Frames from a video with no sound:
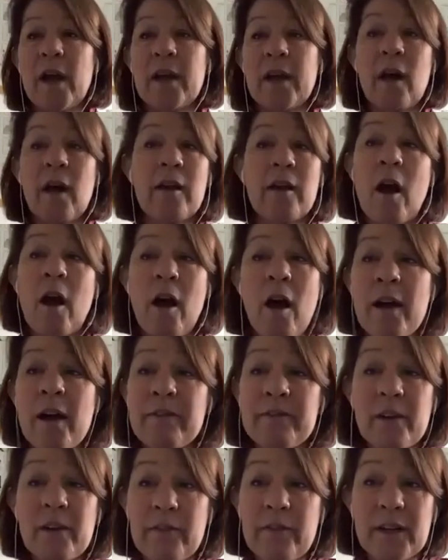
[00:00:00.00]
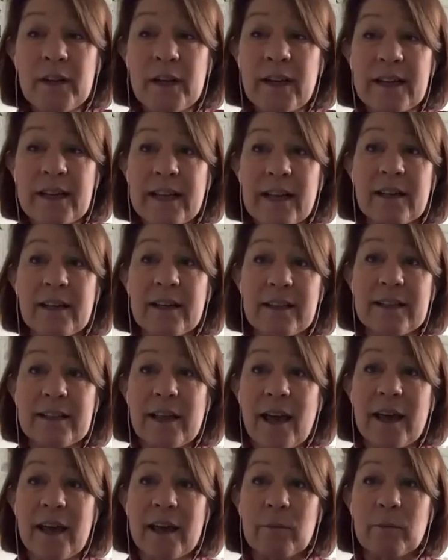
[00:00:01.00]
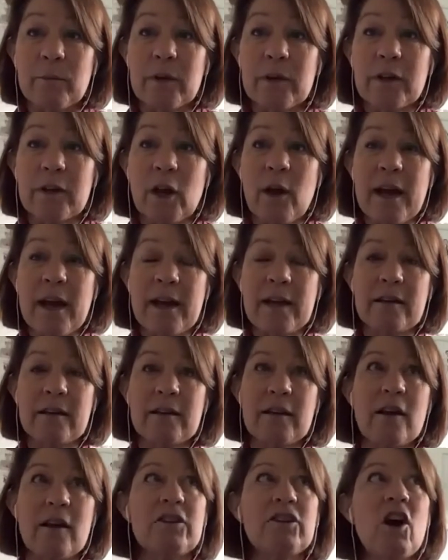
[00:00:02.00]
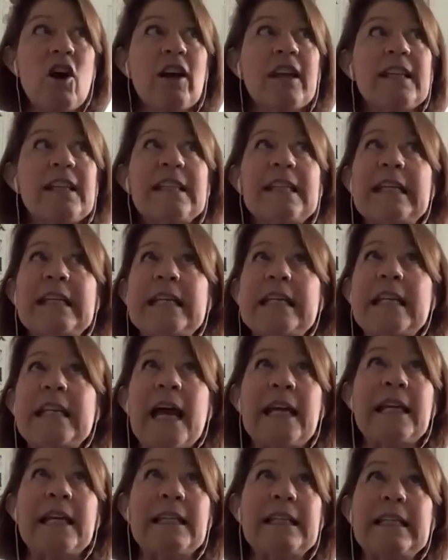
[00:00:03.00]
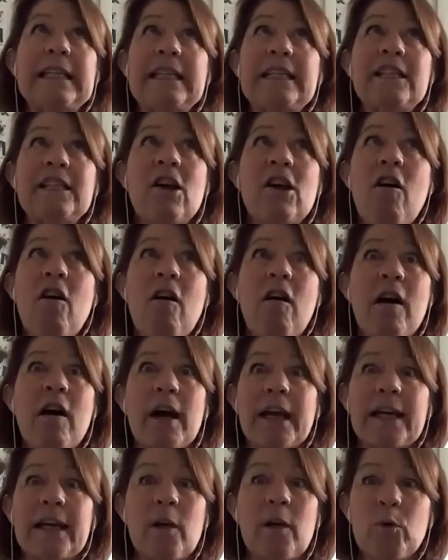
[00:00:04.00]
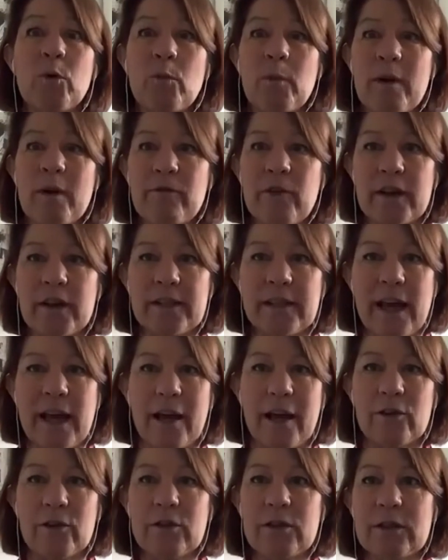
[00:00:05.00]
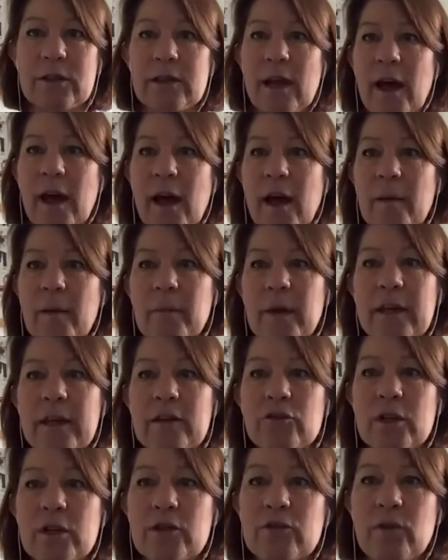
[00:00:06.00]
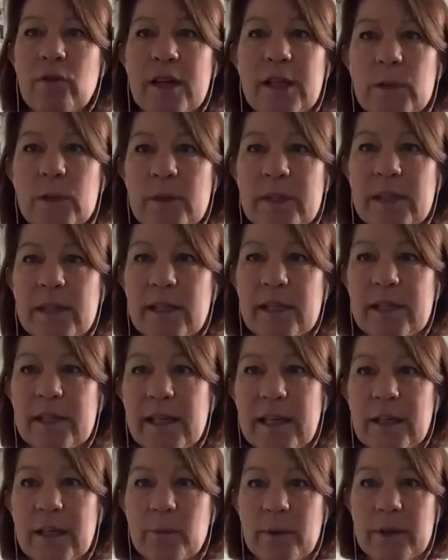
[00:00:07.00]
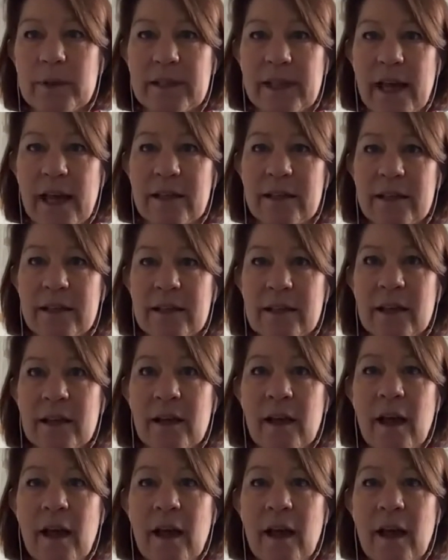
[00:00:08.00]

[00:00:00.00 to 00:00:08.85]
And I've done exactly the same. In 1989, I bought my first house. Interest rates were 16%.